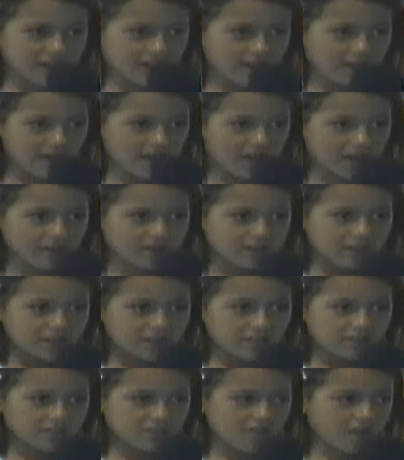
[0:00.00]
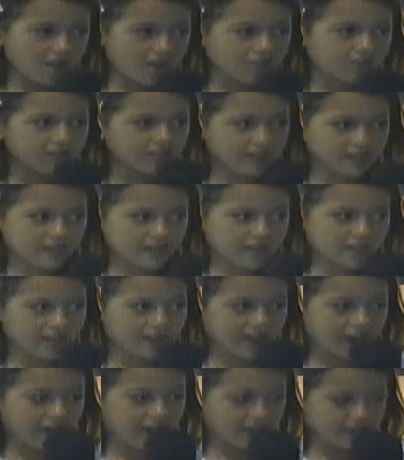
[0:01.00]
out, not looking
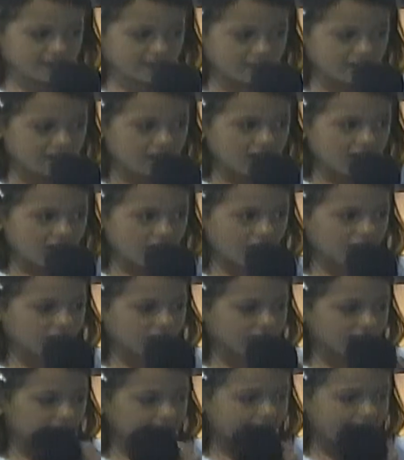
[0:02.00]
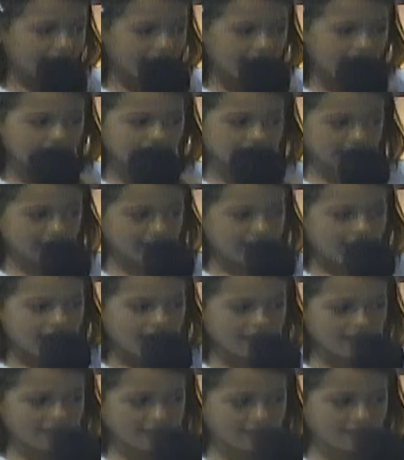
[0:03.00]
cows, ugly cows,
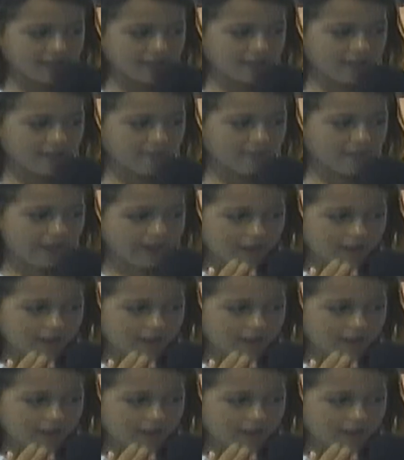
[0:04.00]
and they came out